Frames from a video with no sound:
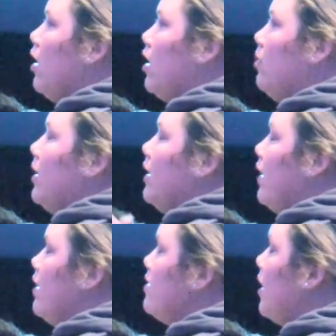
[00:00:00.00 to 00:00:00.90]

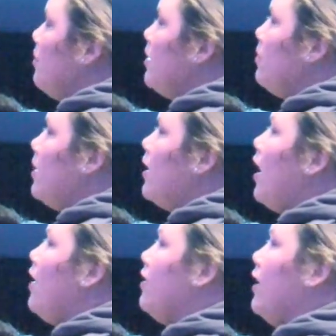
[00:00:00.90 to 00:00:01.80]
like less time than
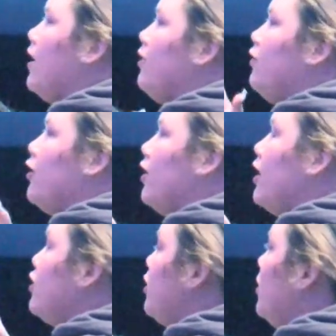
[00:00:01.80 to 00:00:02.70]
me, and then for
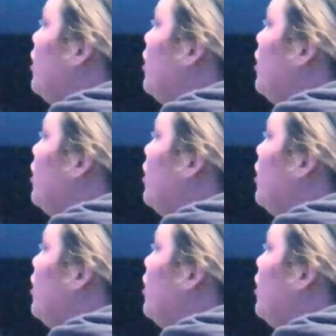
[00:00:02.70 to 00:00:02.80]
like 2